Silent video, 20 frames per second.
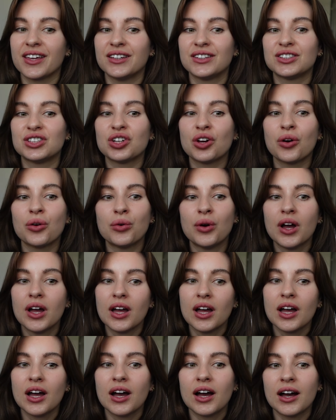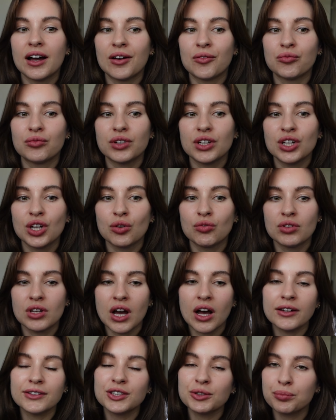And so, you know,
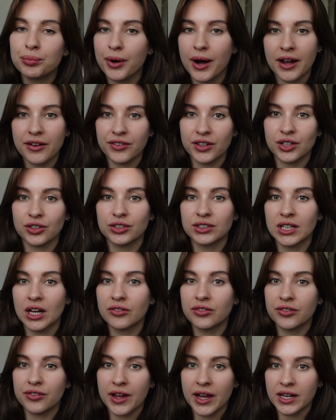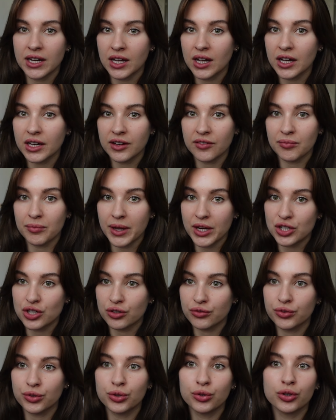not depriving yourself of any kind of major
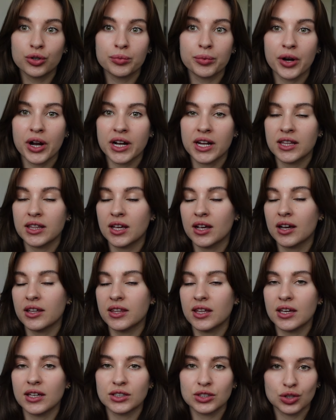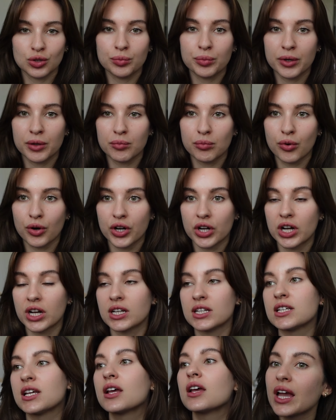food group or anything, I think is super
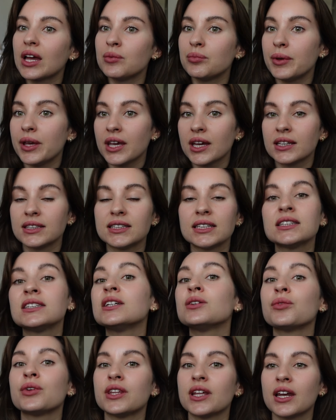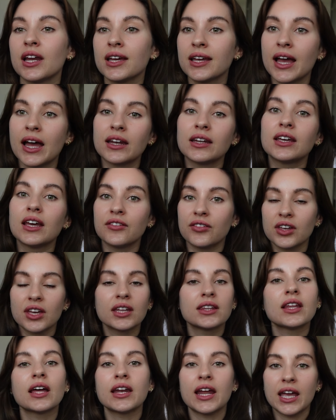important. And being consistent with it, again, giving
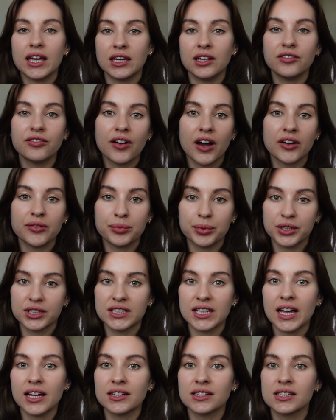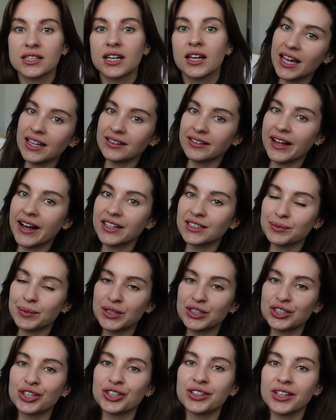it that 85%. And last
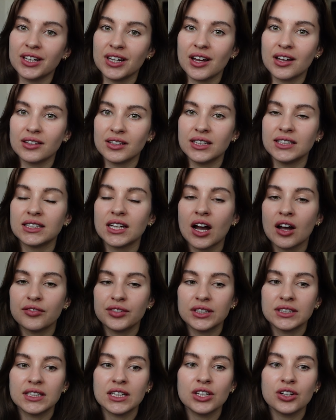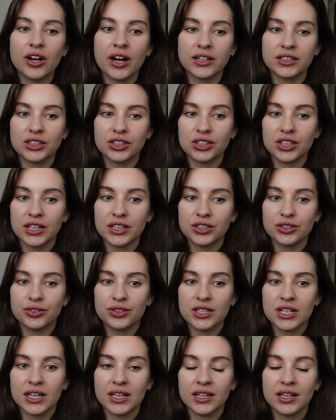but certainly not least, obviously your exercise
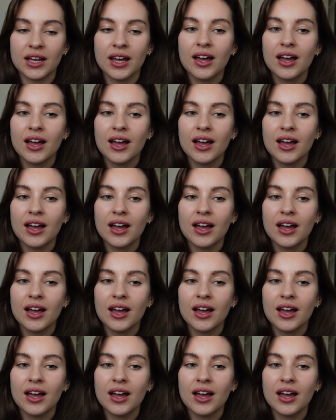routine.